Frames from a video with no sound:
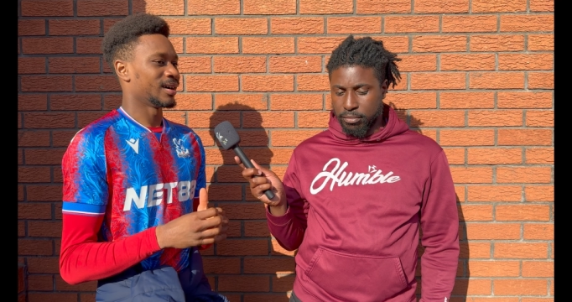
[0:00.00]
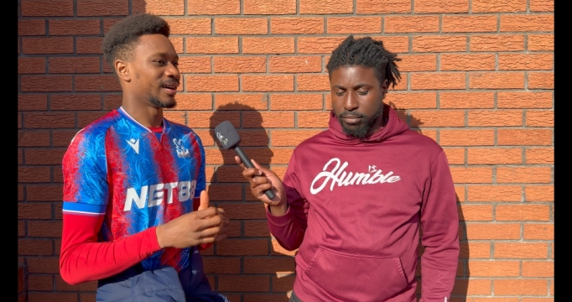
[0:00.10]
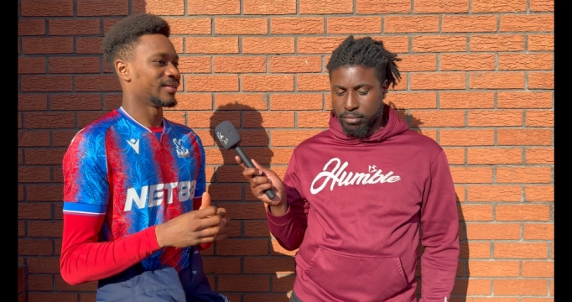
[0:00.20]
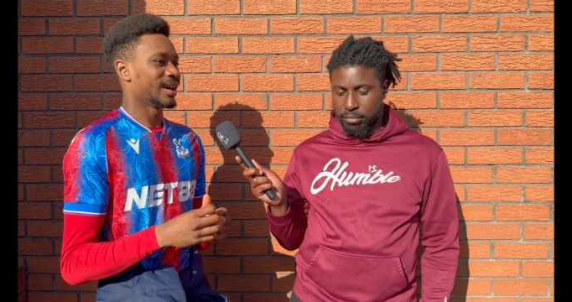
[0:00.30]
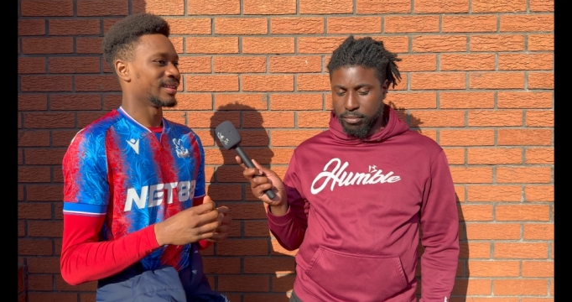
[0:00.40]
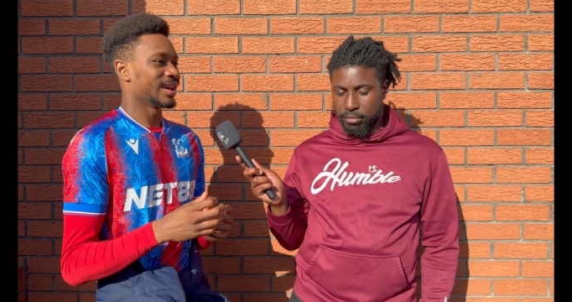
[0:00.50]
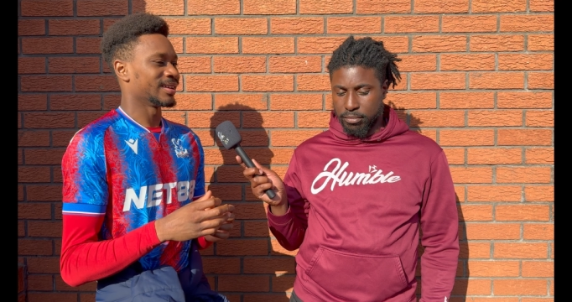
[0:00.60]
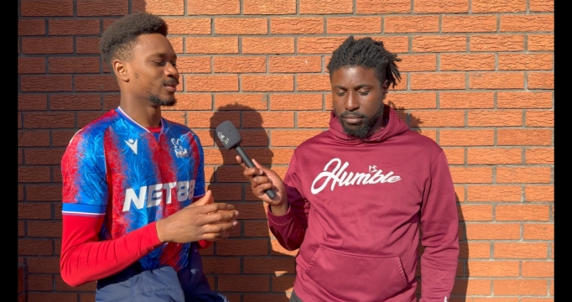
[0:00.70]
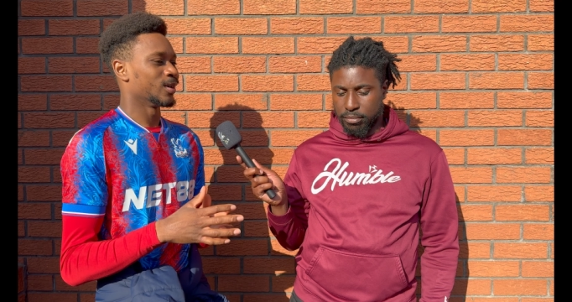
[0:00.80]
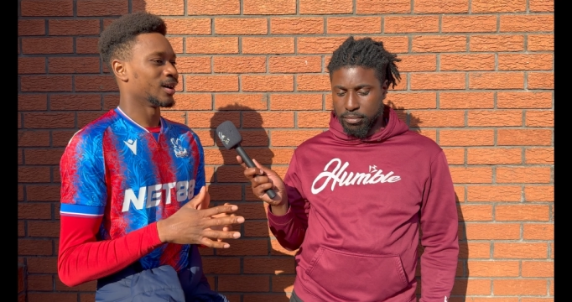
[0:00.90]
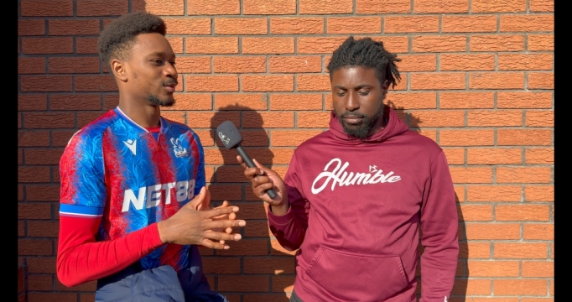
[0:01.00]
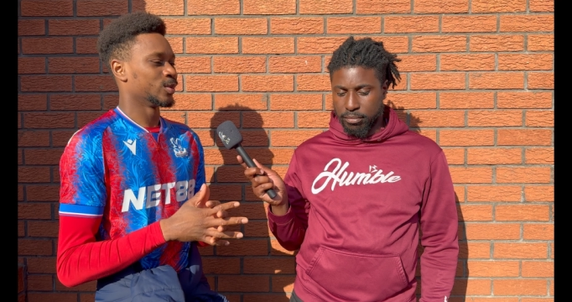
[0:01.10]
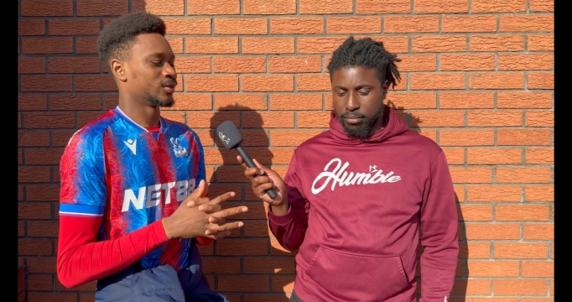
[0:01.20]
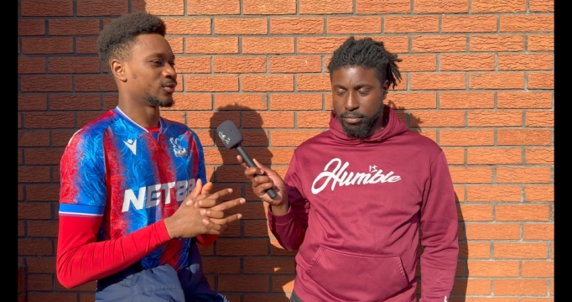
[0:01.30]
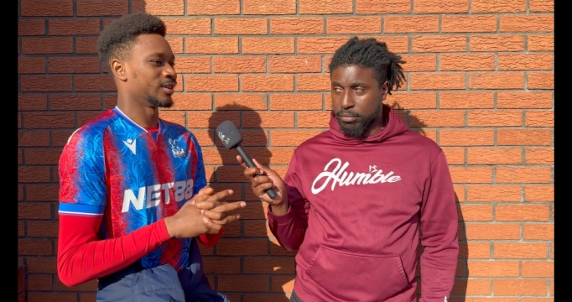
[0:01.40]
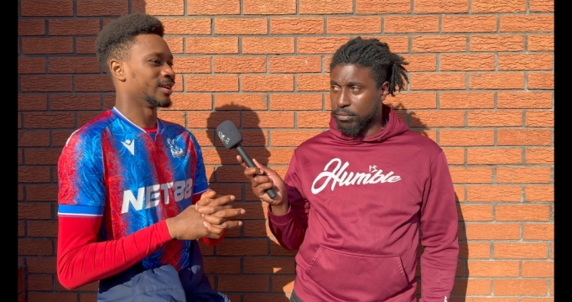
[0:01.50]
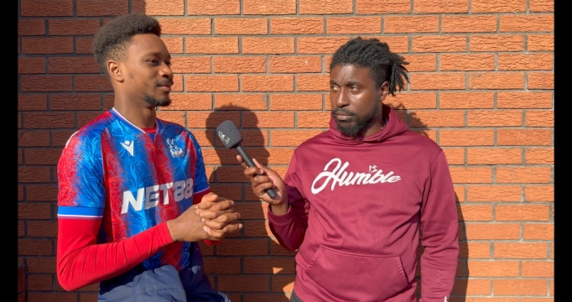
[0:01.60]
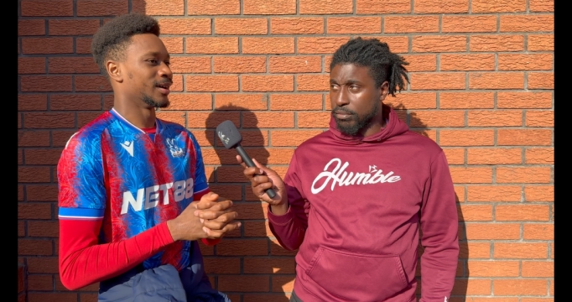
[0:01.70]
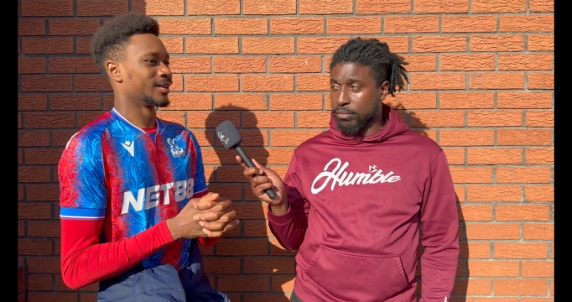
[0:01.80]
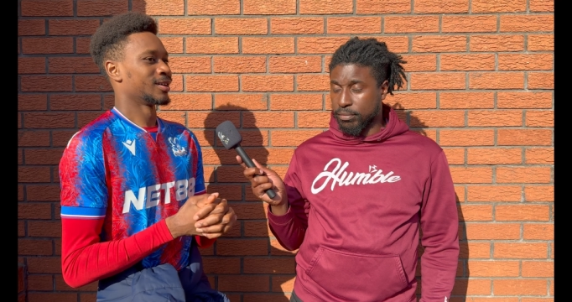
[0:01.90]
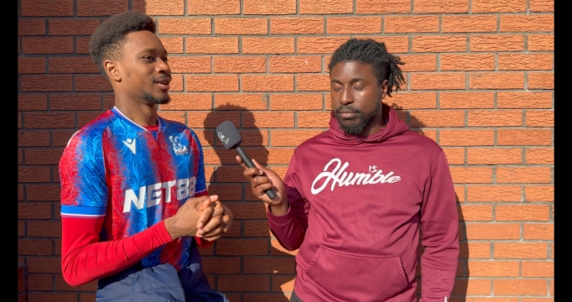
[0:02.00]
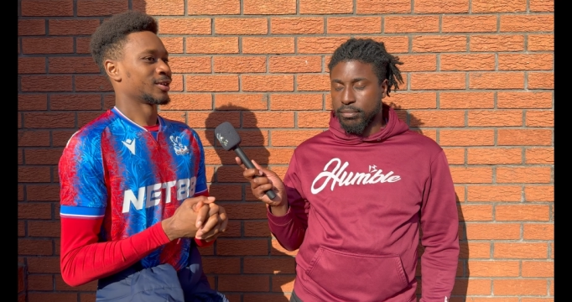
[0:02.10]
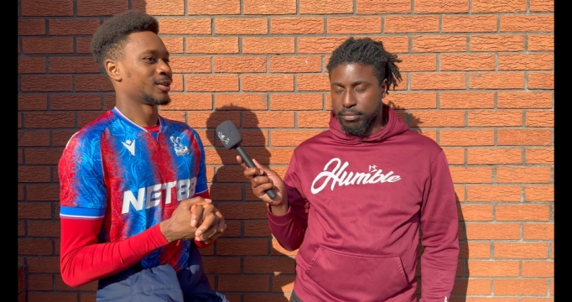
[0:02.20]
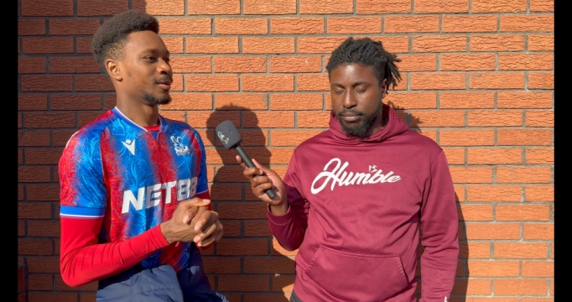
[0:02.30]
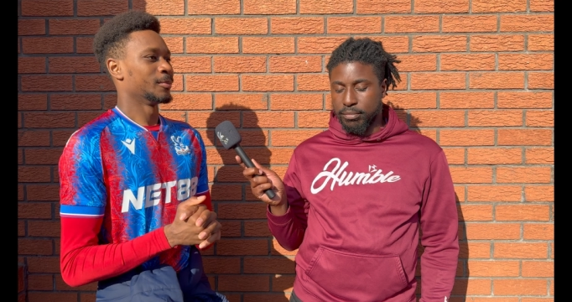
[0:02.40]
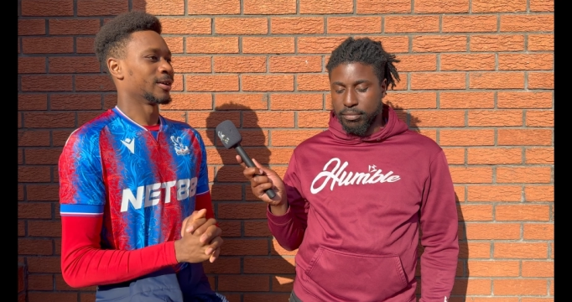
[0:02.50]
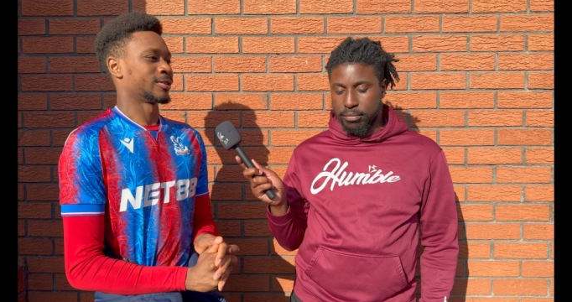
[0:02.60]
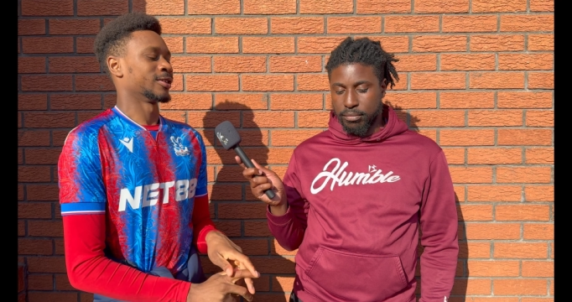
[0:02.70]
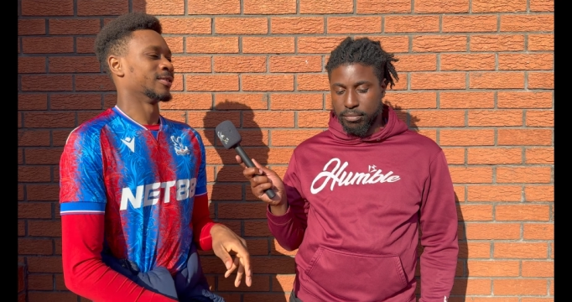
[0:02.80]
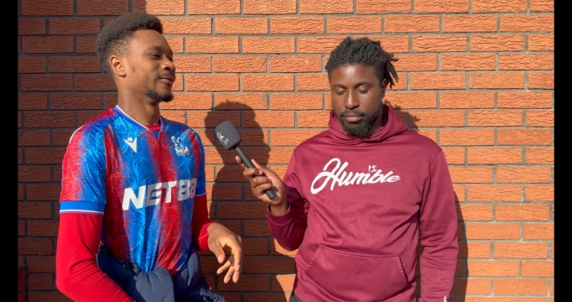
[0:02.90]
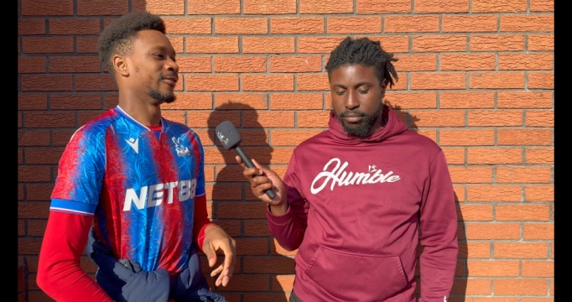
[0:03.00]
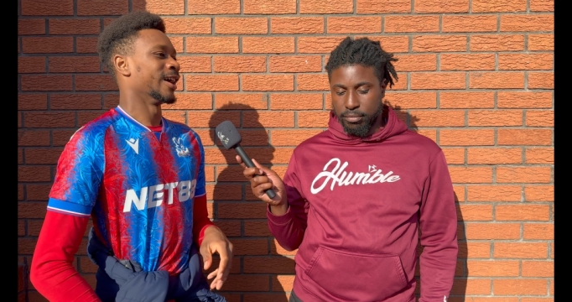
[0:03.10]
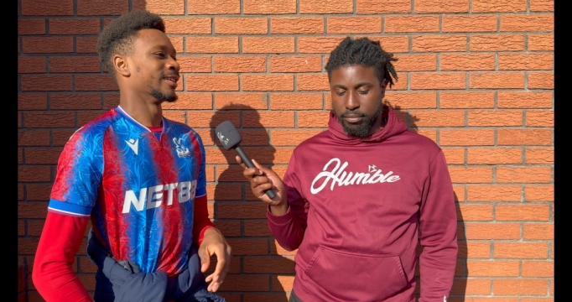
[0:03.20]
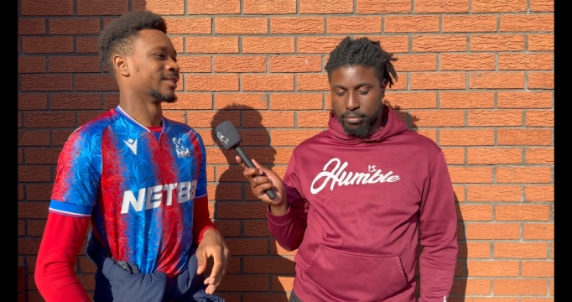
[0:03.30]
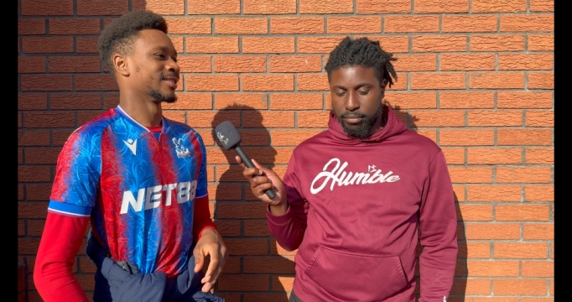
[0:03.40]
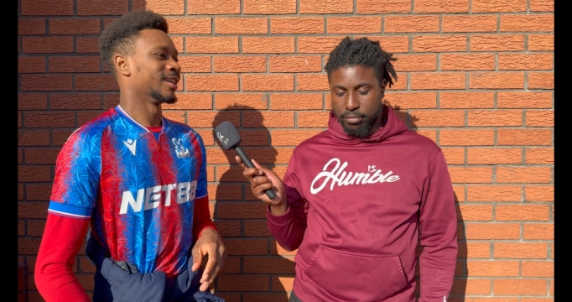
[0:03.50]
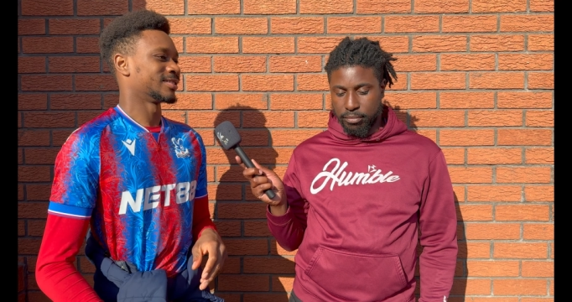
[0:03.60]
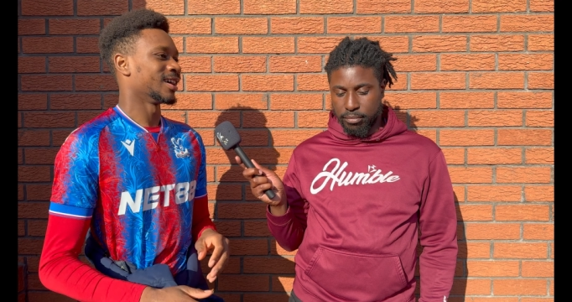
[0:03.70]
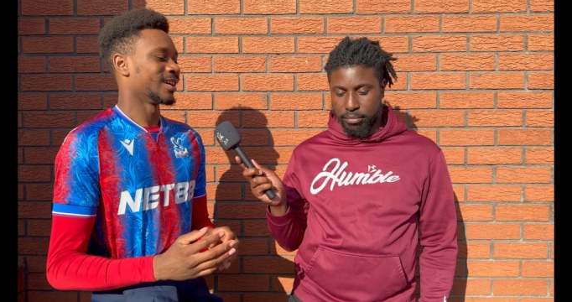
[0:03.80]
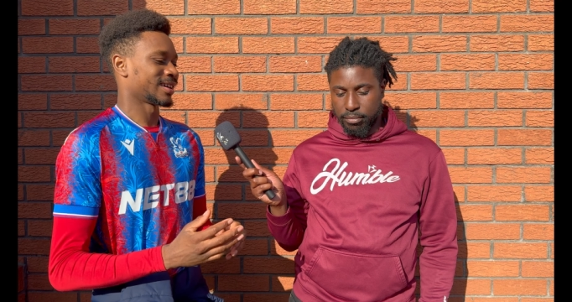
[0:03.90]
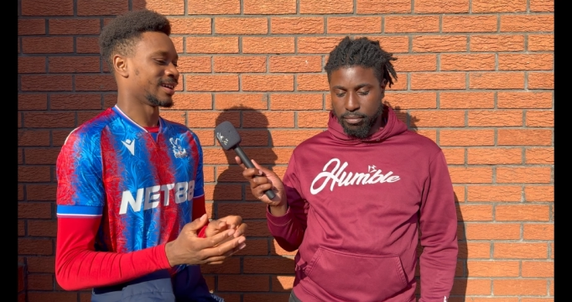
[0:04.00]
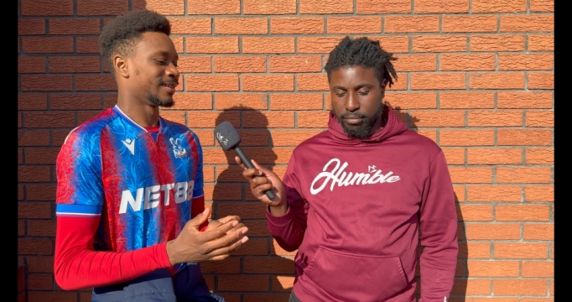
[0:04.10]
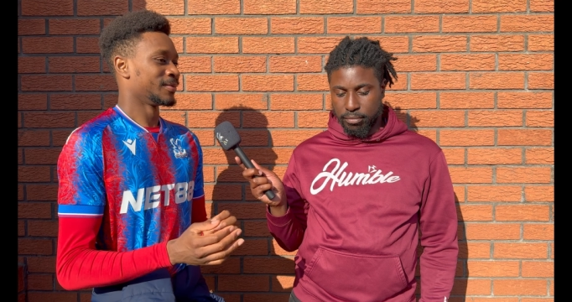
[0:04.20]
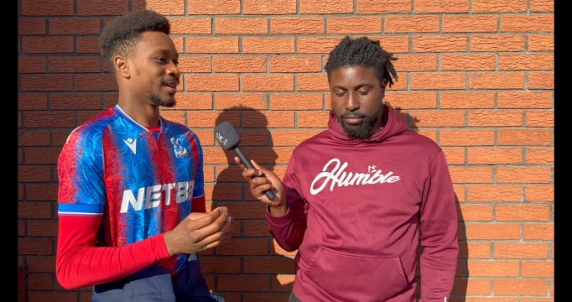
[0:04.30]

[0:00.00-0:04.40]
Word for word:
Speaker 1: And Edouard was free, but couldn't find the target.